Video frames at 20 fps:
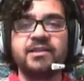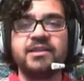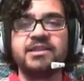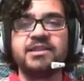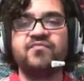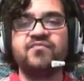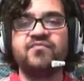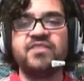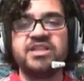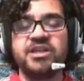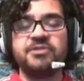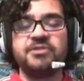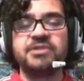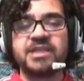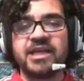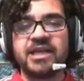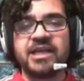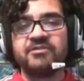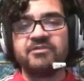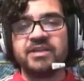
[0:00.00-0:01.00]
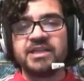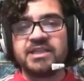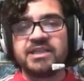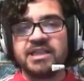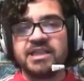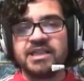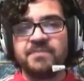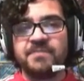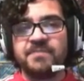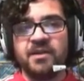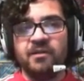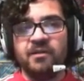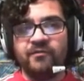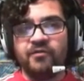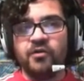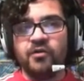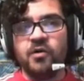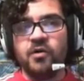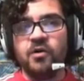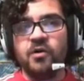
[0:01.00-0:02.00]
video series is built
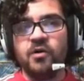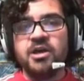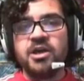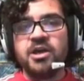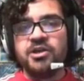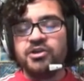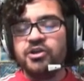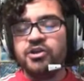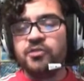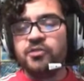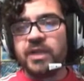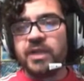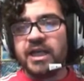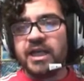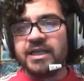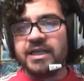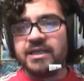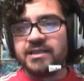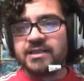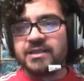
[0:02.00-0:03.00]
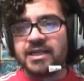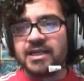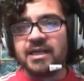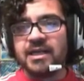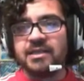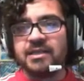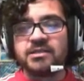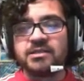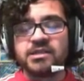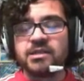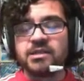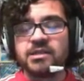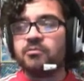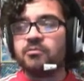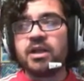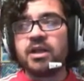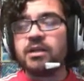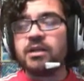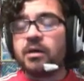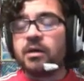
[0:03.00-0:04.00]
for new players, and well,
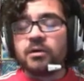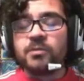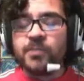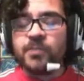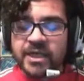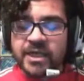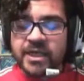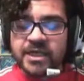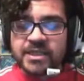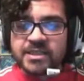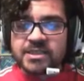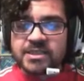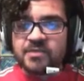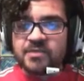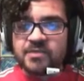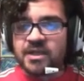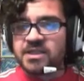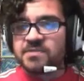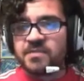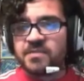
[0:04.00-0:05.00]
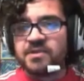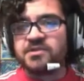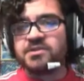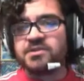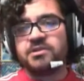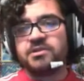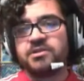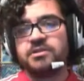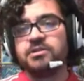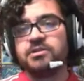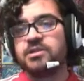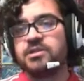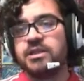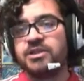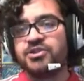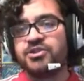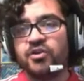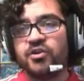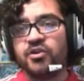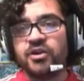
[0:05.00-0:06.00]
old players as well, I suppose, could
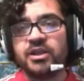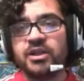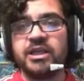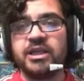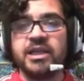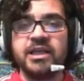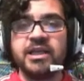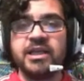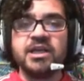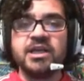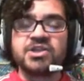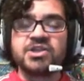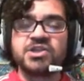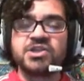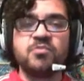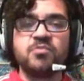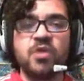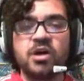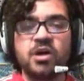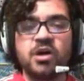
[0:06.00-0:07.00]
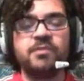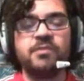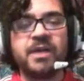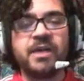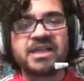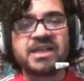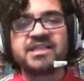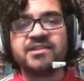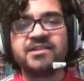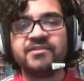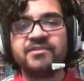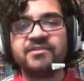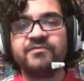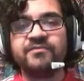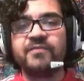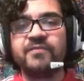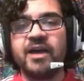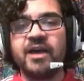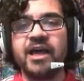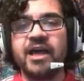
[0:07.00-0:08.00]
enjoy the somewhat competitive
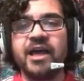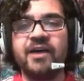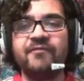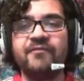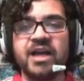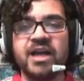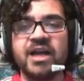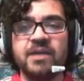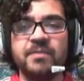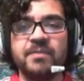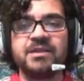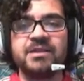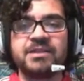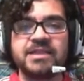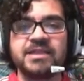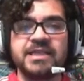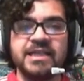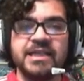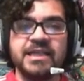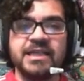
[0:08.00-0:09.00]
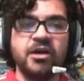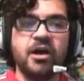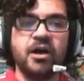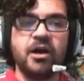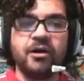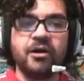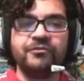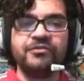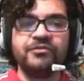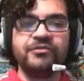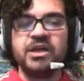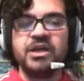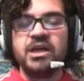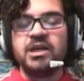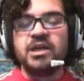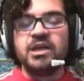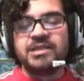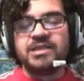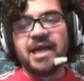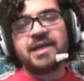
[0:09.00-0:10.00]
viability of
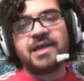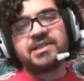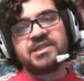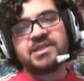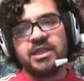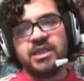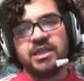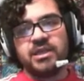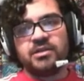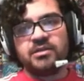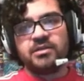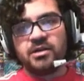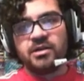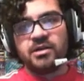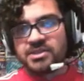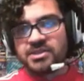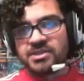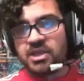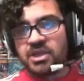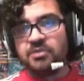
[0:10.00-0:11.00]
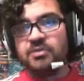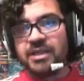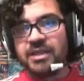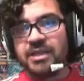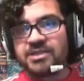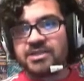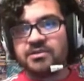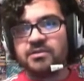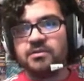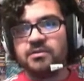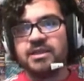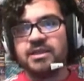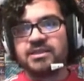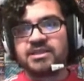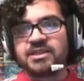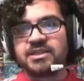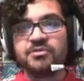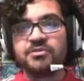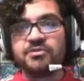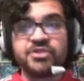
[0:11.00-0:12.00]
decks that cost so little and so
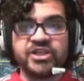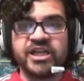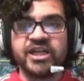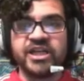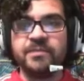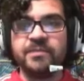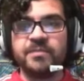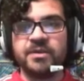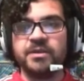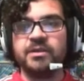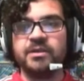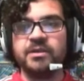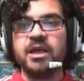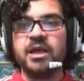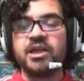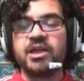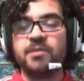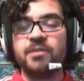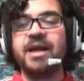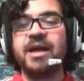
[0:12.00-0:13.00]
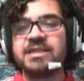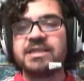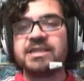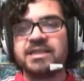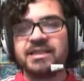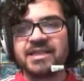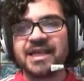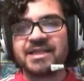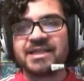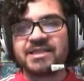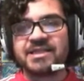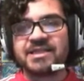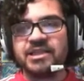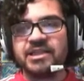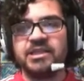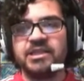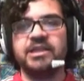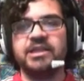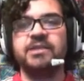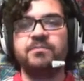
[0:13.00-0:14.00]
cheap, and compared to the decks that
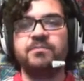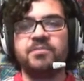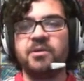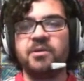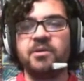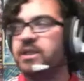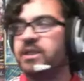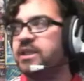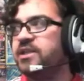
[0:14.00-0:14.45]
they're probably